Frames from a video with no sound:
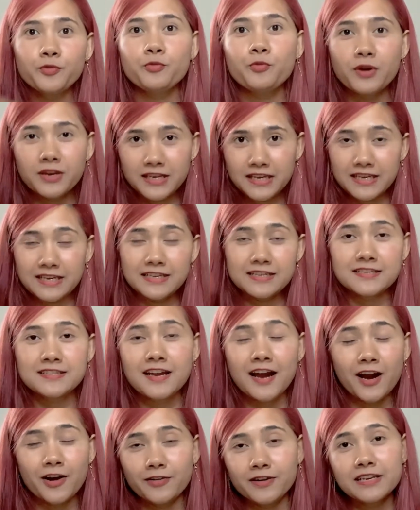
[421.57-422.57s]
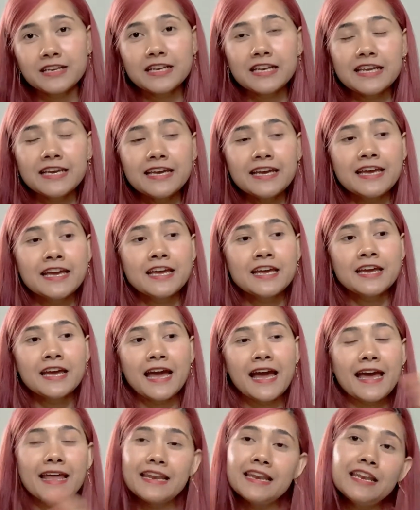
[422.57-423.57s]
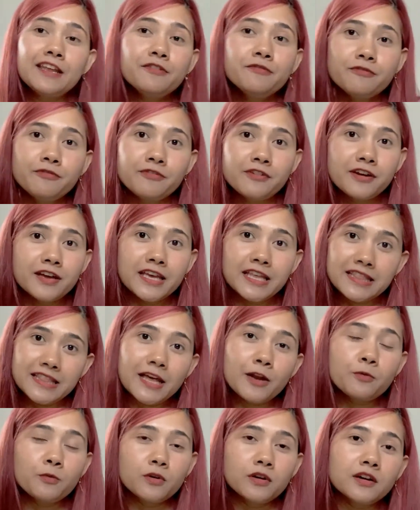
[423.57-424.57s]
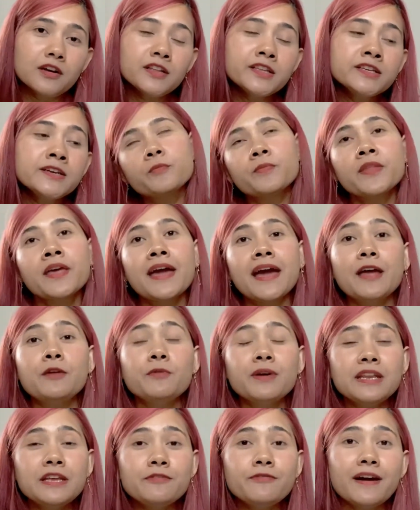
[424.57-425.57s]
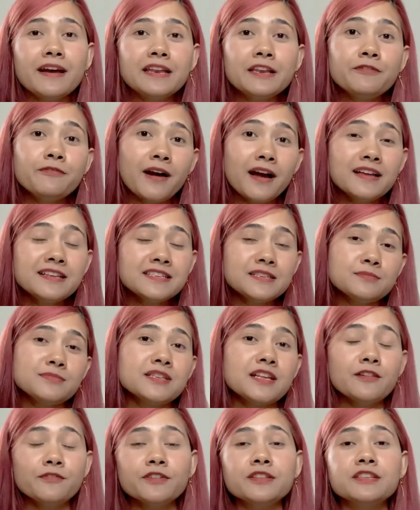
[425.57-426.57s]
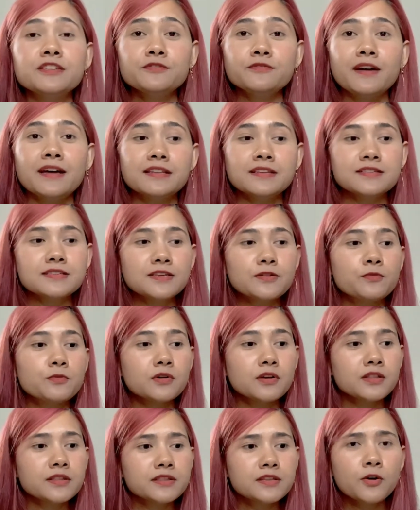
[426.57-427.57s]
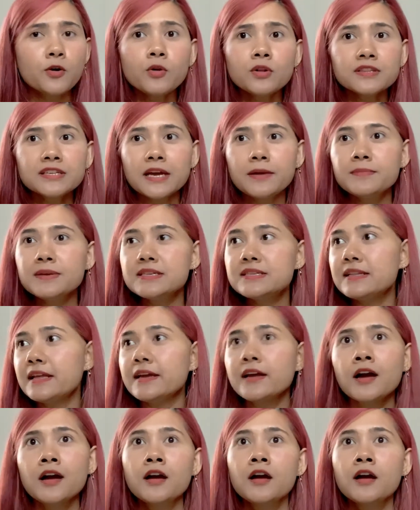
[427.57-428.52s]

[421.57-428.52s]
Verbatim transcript: what he is currently and live in that world and when he finally finds himself in this fantasy world the whole time he's like